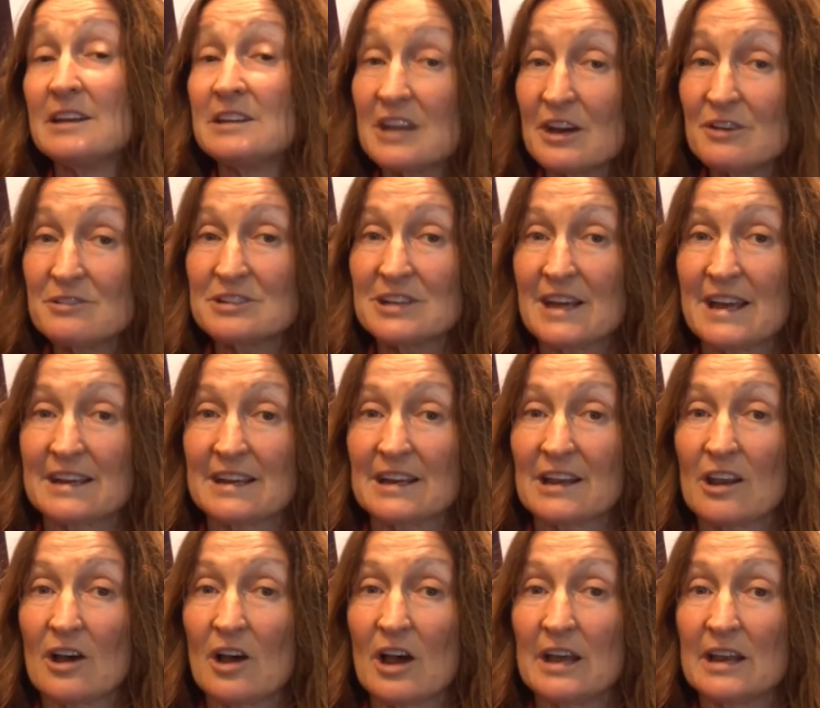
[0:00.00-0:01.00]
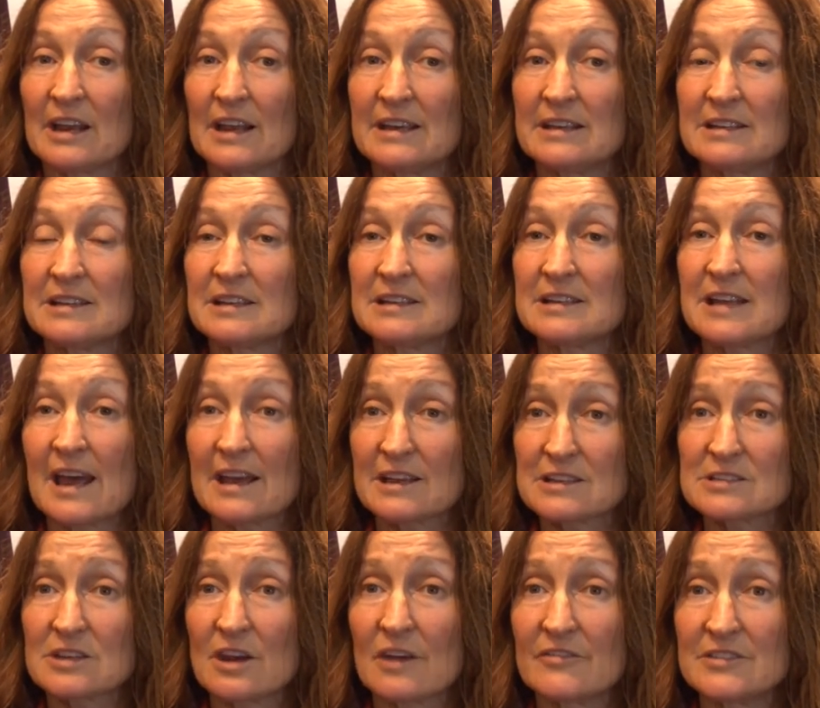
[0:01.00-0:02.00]
Don't take it lightly. The
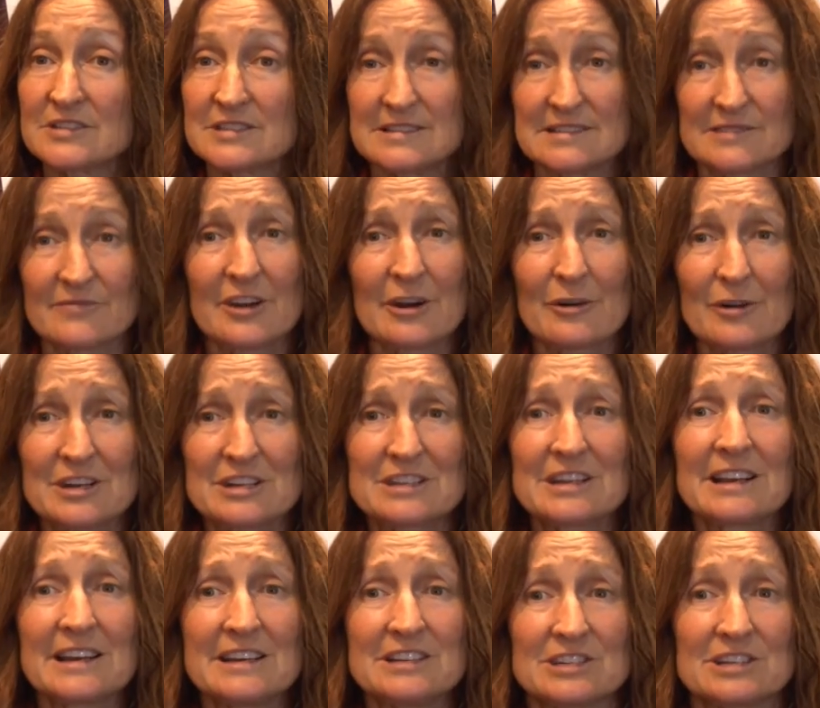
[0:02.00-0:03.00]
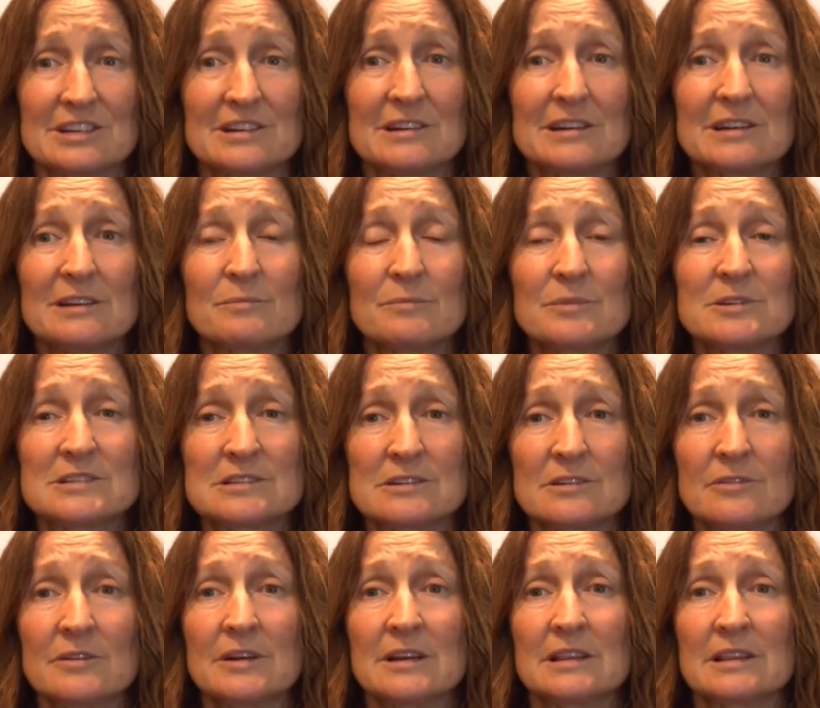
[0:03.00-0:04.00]
tax office is very diligent in
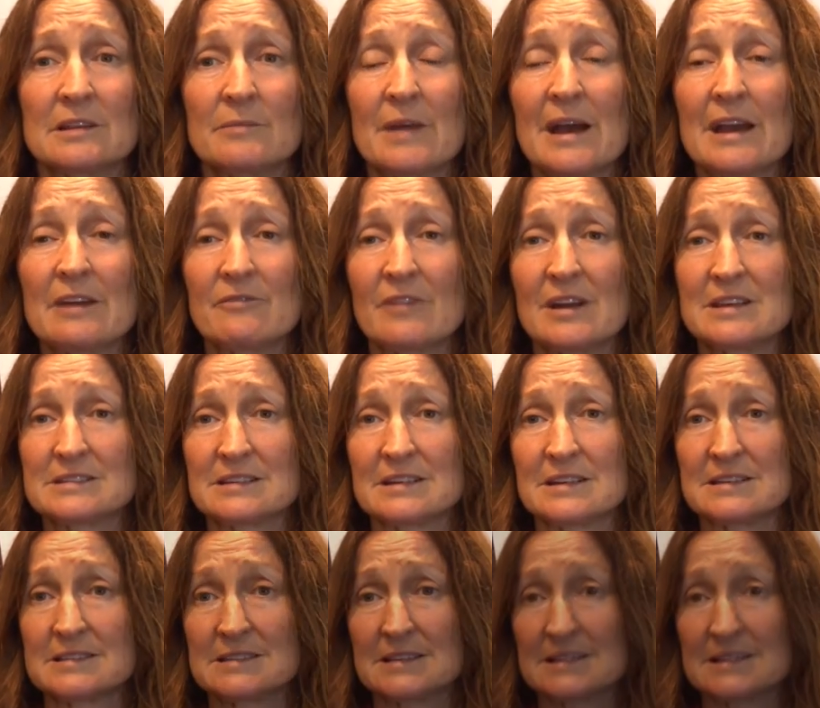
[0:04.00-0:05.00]
pursuing the main residence